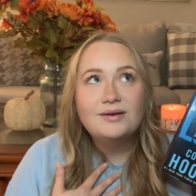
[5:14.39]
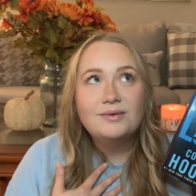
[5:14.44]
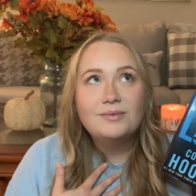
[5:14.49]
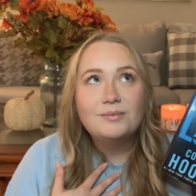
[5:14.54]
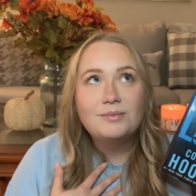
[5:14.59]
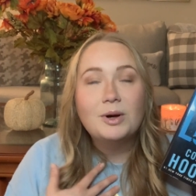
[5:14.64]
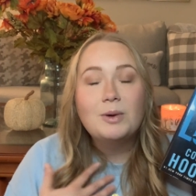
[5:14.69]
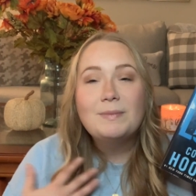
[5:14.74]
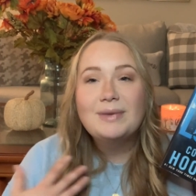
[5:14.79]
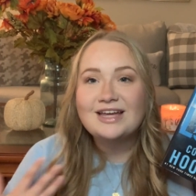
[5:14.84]

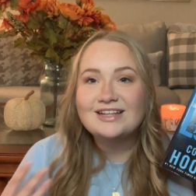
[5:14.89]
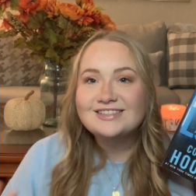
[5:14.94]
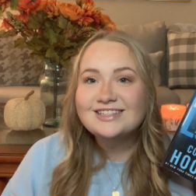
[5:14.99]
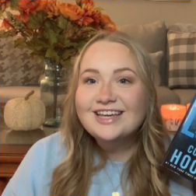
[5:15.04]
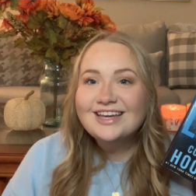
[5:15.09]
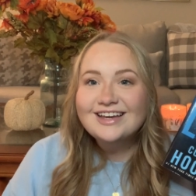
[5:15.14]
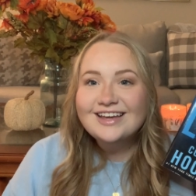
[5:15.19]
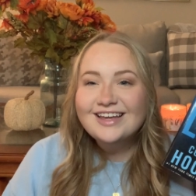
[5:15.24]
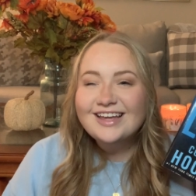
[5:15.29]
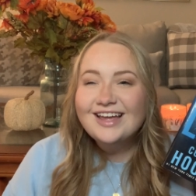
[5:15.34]

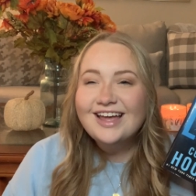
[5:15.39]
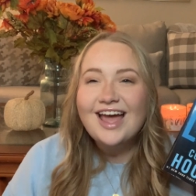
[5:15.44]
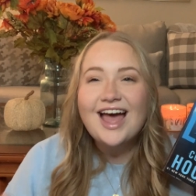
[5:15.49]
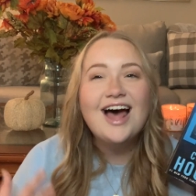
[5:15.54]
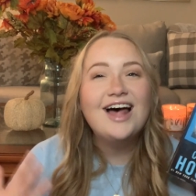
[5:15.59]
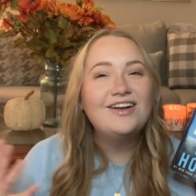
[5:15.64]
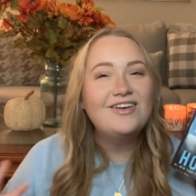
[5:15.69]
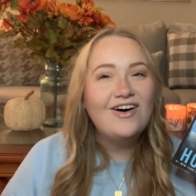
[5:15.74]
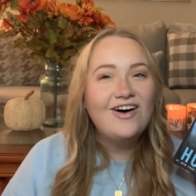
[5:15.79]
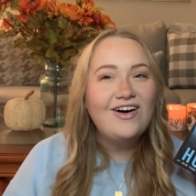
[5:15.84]
romantic
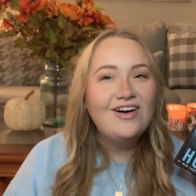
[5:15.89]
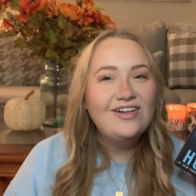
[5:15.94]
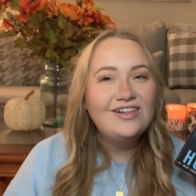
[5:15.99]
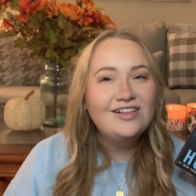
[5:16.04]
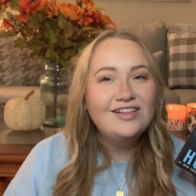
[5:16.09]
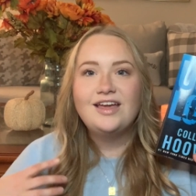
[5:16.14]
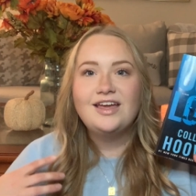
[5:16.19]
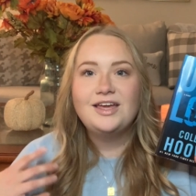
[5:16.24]
at all.